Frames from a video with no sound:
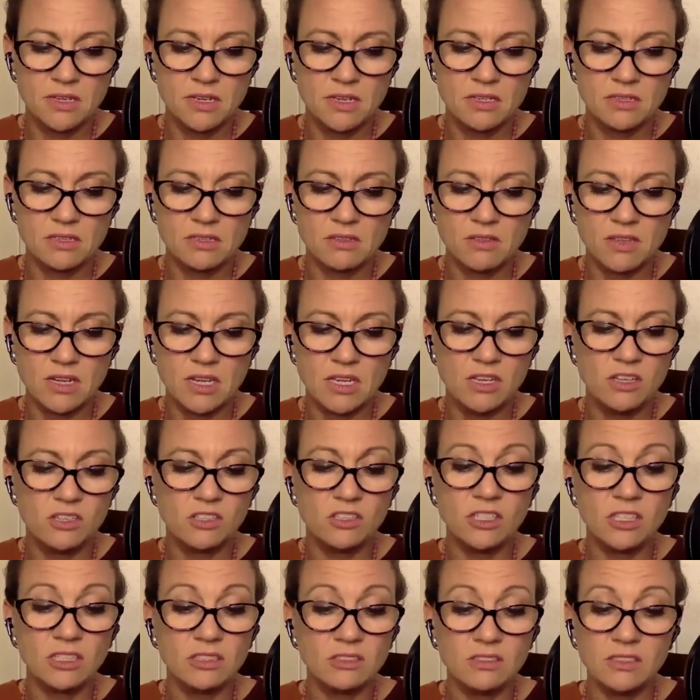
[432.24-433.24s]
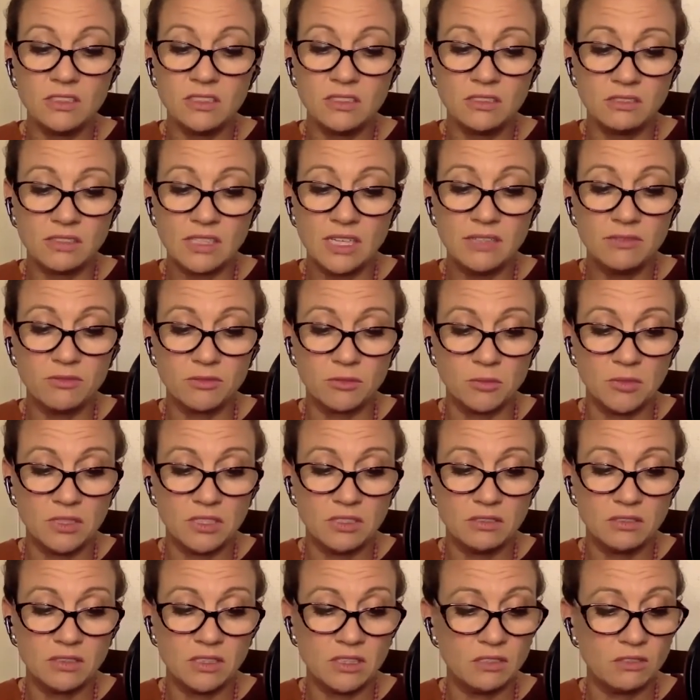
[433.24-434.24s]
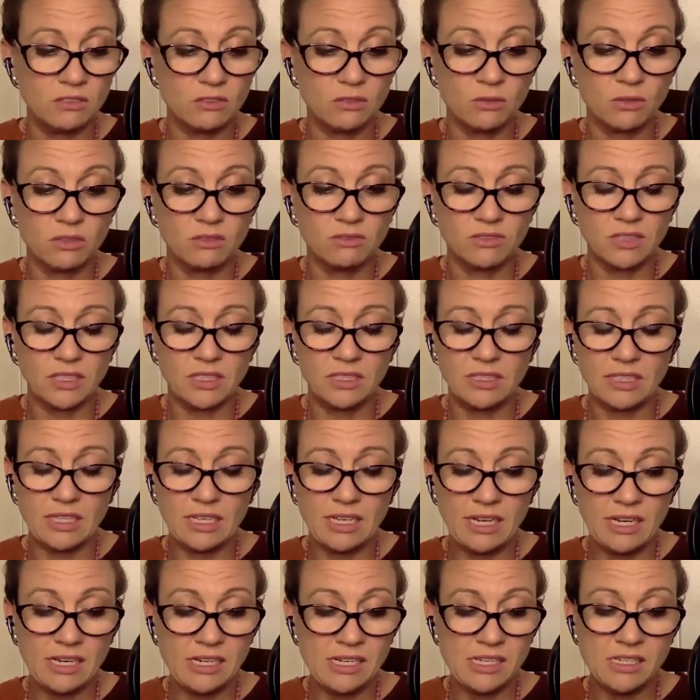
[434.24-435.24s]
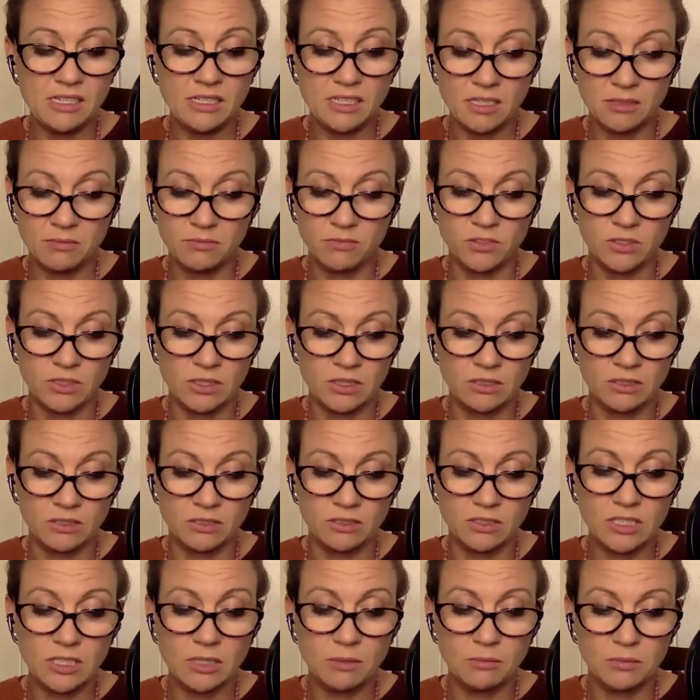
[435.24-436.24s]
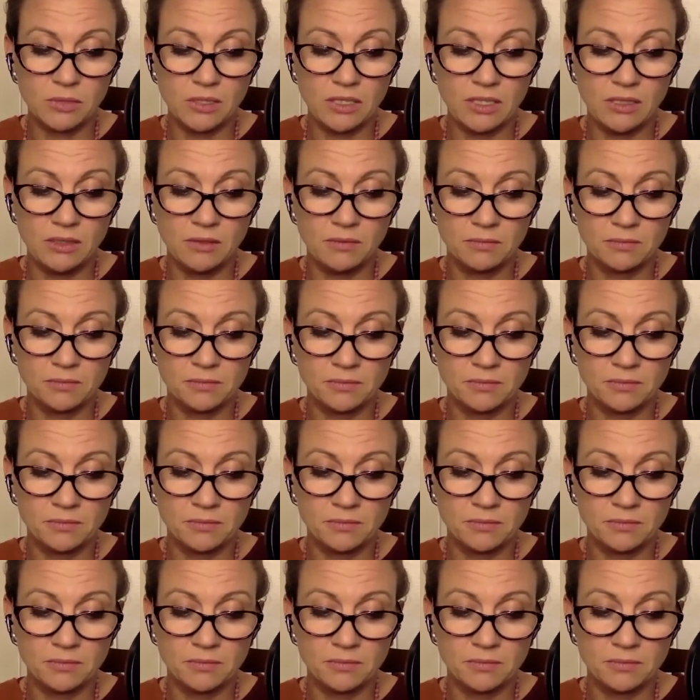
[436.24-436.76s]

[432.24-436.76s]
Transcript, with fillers: so that he could not see the light from these things nor find any comfort in their company